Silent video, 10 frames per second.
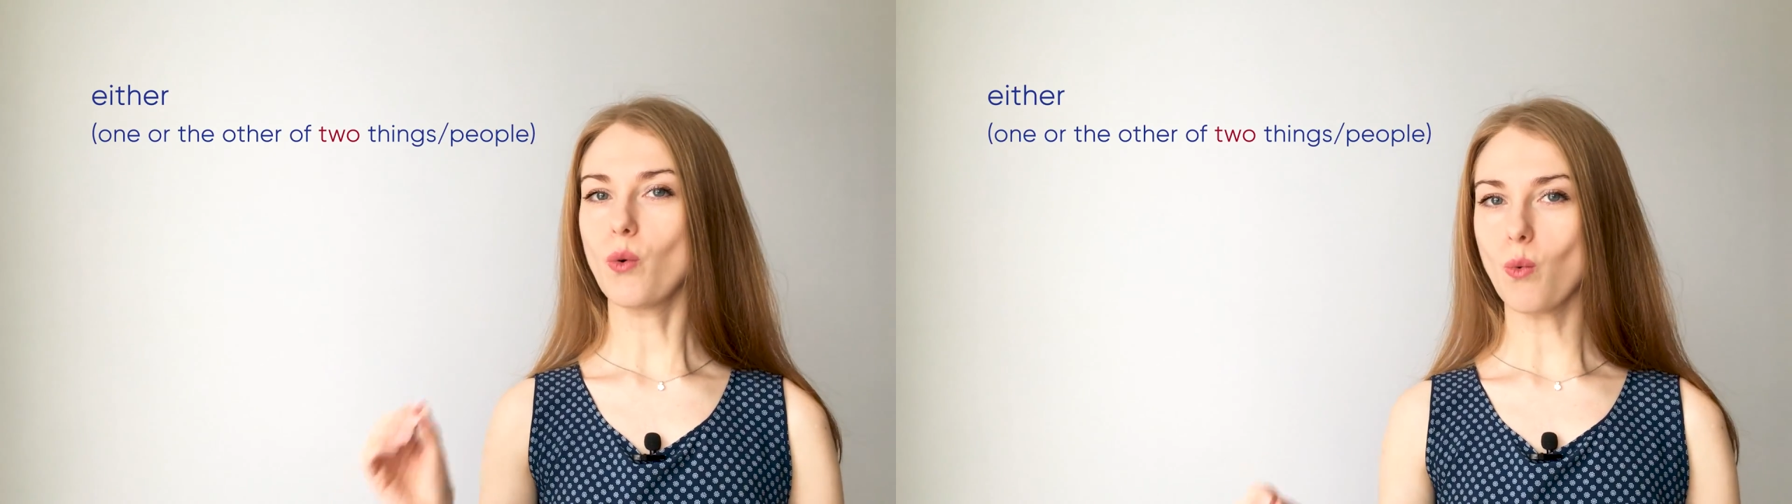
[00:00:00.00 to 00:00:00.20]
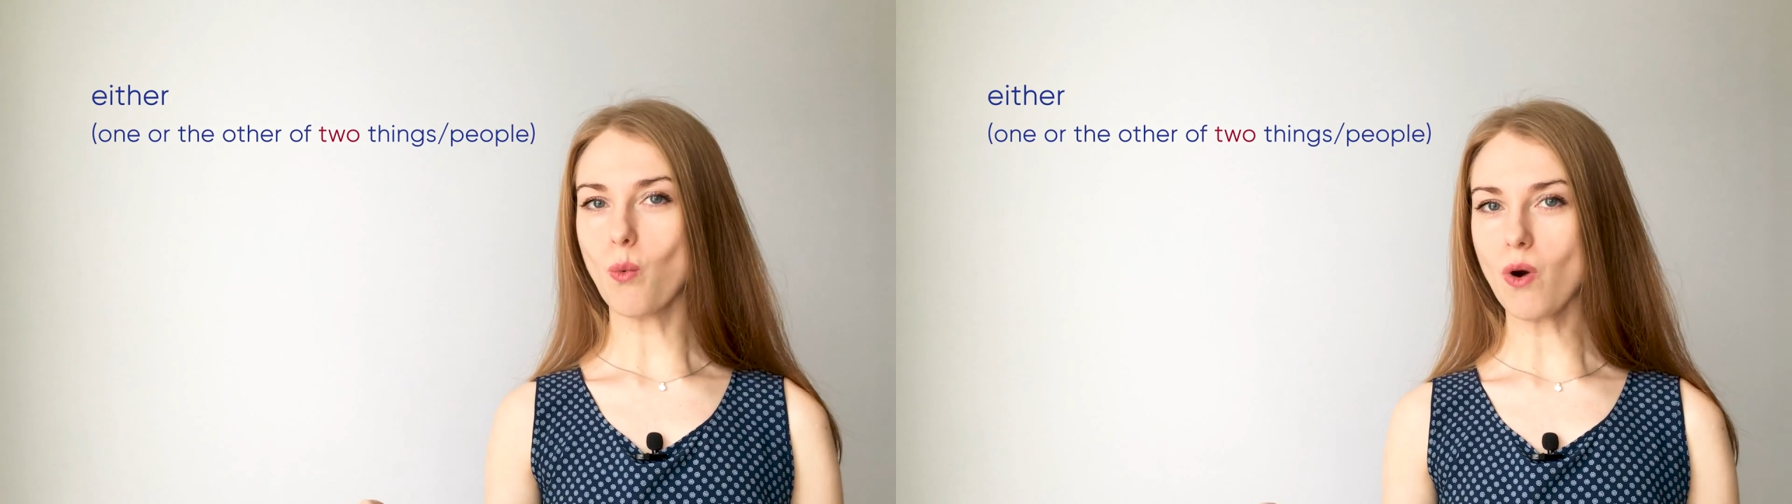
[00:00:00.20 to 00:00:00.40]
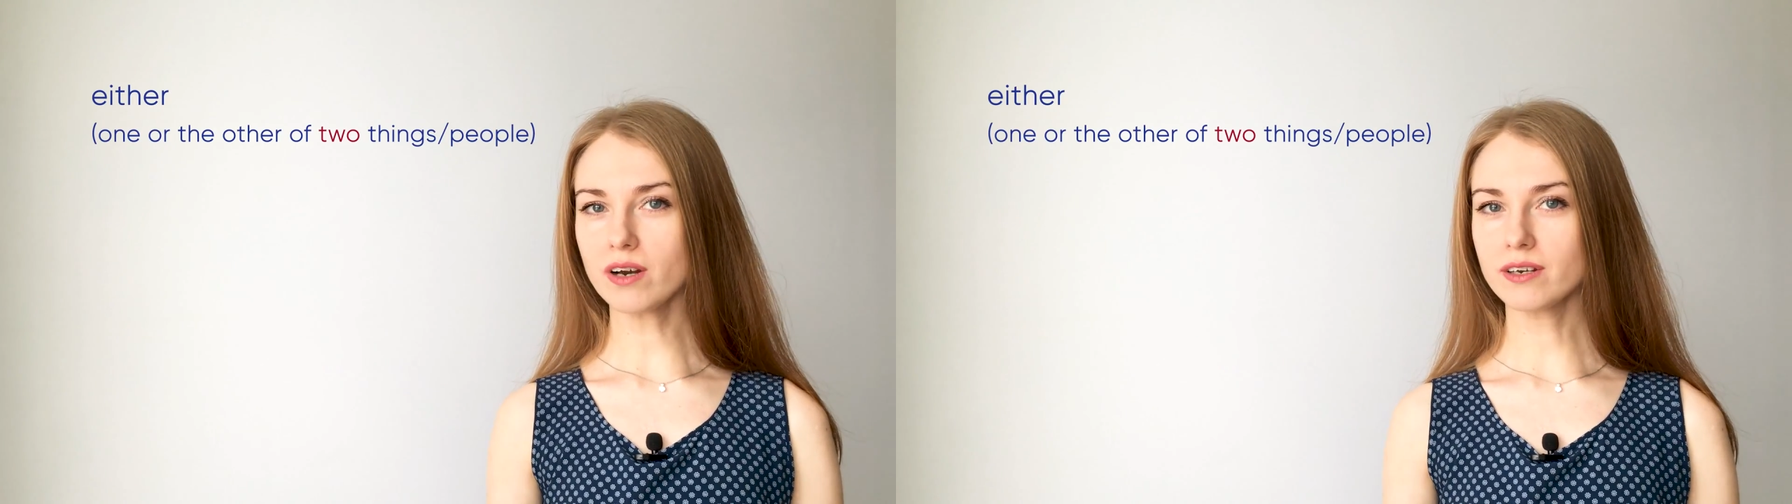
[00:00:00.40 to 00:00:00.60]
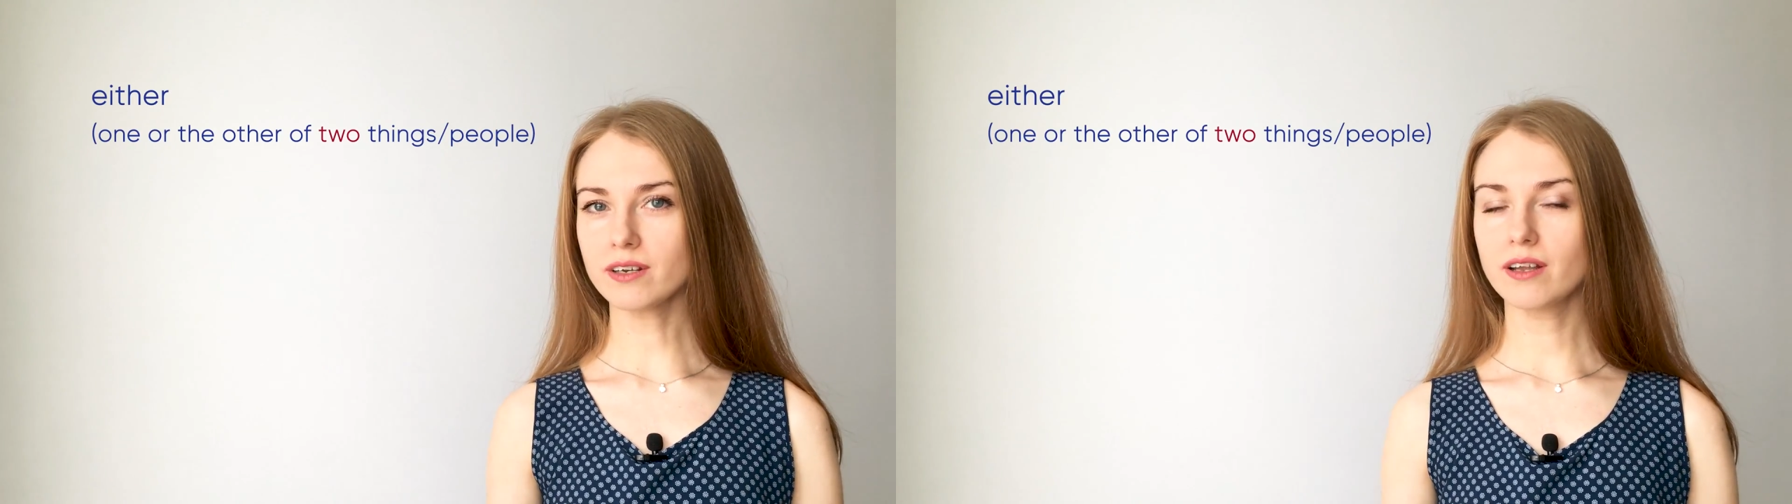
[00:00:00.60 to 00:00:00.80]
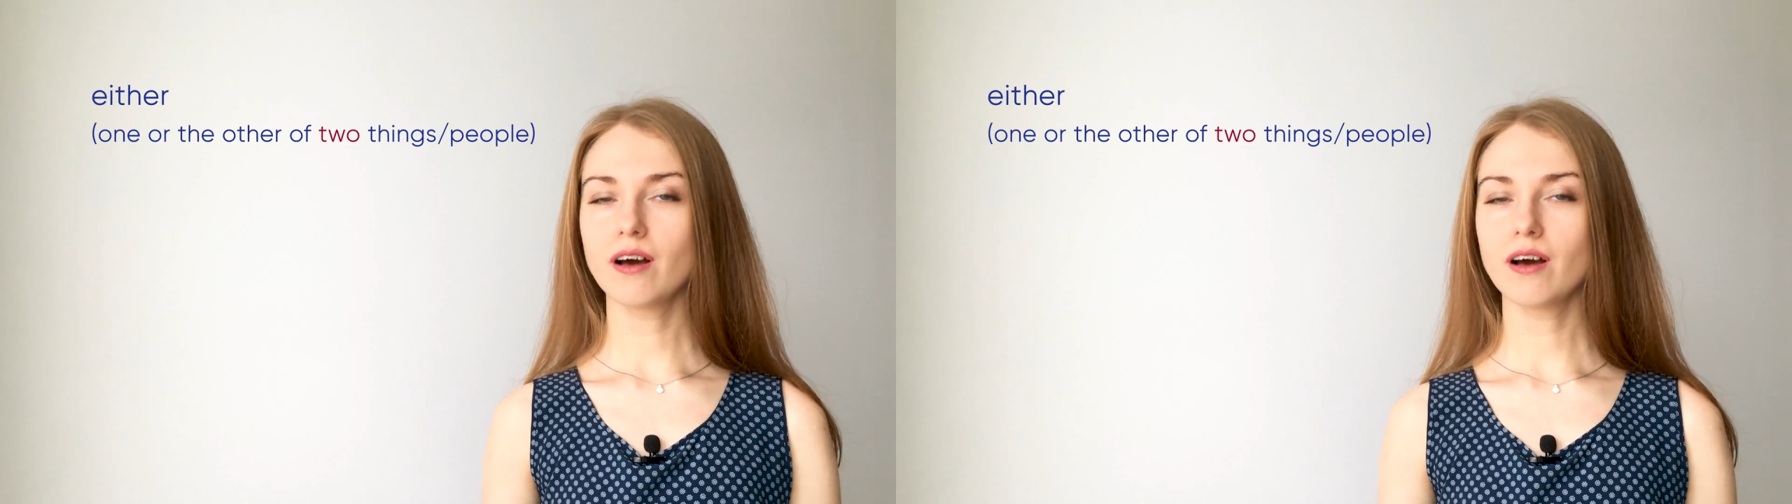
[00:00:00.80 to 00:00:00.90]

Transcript: one